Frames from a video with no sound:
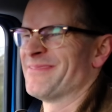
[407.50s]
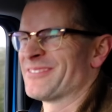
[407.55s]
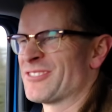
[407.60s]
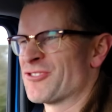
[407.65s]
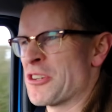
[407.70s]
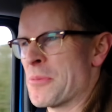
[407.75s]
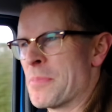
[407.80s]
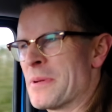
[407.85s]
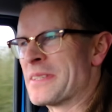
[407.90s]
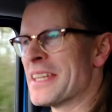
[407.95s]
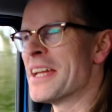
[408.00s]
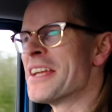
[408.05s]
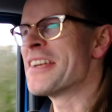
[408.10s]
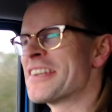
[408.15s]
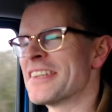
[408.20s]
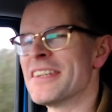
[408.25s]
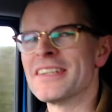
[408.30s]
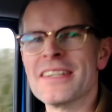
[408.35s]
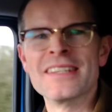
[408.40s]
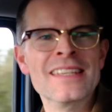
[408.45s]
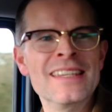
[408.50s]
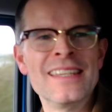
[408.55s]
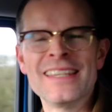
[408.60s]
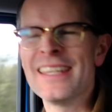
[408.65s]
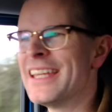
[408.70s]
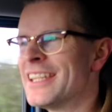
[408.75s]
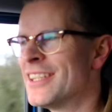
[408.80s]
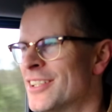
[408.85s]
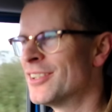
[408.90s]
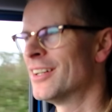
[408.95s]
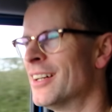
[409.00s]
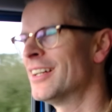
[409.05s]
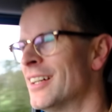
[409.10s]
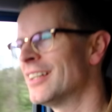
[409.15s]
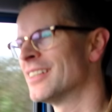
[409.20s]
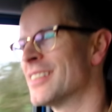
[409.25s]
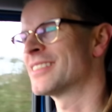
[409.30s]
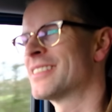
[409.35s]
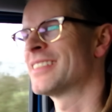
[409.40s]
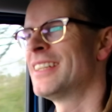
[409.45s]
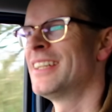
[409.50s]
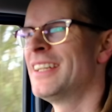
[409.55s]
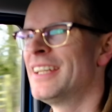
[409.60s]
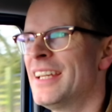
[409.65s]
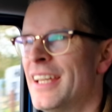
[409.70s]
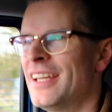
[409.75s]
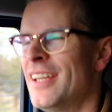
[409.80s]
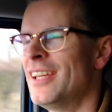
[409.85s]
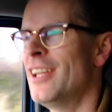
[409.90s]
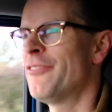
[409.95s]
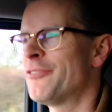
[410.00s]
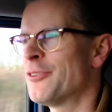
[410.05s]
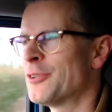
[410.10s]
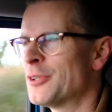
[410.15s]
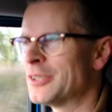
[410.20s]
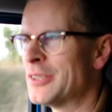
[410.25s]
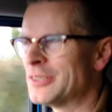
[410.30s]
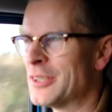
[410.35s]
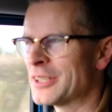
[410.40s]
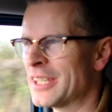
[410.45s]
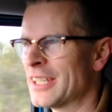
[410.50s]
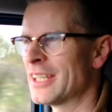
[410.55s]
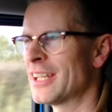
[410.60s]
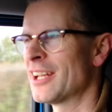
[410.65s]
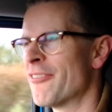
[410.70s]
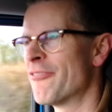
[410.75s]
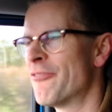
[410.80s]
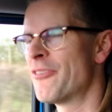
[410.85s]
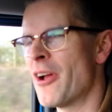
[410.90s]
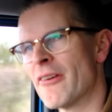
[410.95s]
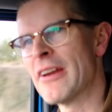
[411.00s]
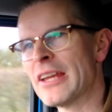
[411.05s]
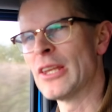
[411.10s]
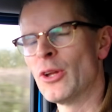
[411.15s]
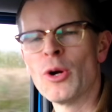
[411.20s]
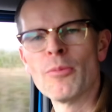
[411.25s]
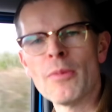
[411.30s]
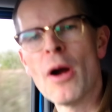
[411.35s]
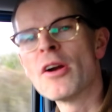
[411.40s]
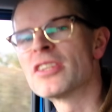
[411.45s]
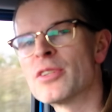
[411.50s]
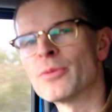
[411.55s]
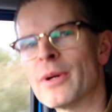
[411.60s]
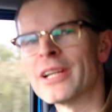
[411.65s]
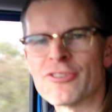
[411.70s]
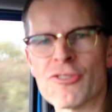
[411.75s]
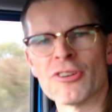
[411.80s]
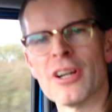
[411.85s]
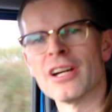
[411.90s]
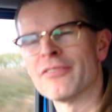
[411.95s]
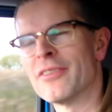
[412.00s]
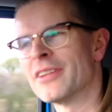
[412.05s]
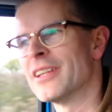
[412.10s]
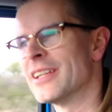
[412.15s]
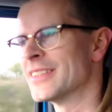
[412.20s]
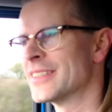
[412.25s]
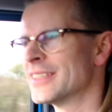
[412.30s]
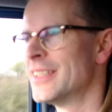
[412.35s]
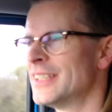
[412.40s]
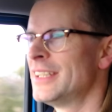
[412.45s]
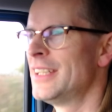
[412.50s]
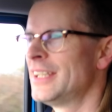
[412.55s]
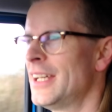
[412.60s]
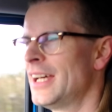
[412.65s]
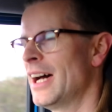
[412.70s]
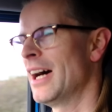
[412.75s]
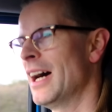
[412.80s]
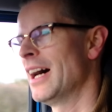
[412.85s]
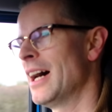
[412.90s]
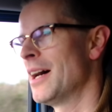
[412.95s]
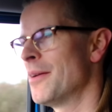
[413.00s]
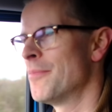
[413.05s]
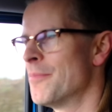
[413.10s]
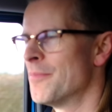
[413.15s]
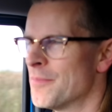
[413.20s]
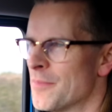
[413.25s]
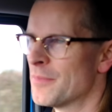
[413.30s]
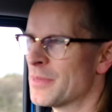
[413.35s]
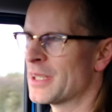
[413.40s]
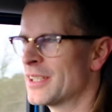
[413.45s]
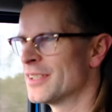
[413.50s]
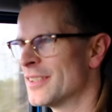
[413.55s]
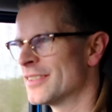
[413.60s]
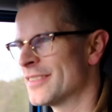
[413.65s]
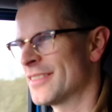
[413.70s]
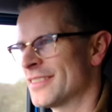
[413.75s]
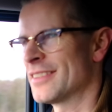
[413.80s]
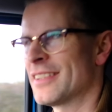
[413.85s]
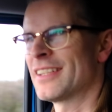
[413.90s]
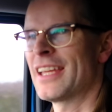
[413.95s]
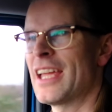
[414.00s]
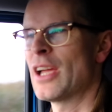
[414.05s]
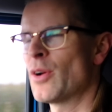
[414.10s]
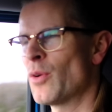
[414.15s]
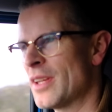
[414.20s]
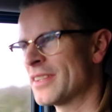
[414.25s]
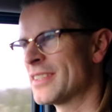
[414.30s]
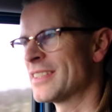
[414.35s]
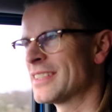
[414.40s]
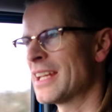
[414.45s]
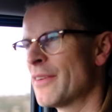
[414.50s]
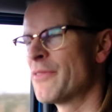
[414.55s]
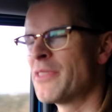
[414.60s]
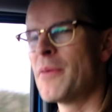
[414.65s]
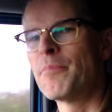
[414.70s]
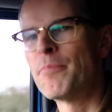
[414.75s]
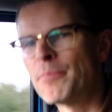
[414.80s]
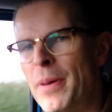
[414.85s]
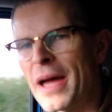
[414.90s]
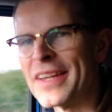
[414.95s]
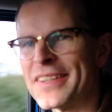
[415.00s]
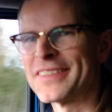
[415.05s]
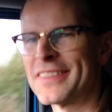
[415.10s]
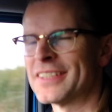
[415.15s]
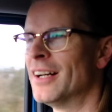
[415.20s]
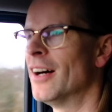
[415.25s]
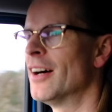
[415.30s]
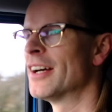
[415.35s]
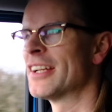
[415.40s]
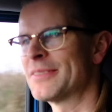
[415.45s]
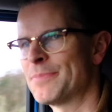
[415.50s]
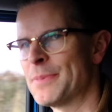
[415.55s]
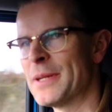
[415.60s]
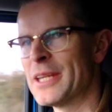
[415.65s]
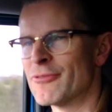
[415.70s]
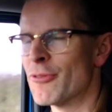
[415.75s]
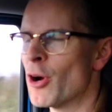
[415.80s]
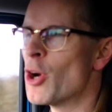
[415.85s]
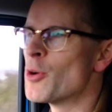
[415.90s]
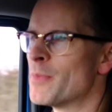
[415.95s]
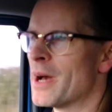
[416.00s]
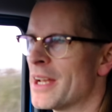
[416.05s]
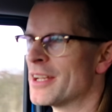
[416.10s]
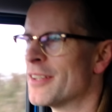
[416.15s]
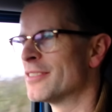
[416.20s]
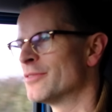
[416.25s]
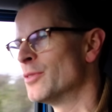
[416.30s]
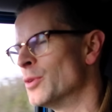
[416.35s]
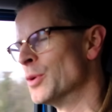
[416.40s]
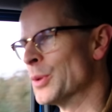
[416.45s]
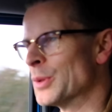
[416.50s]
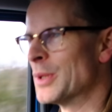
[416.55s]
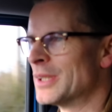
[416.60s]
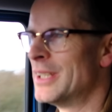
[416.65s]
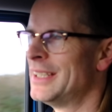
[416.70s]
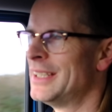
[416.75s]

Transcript: trepidation in your heart if you're looking at a very long motorway drive in it, because it didn't have the best high-speed road manners of all.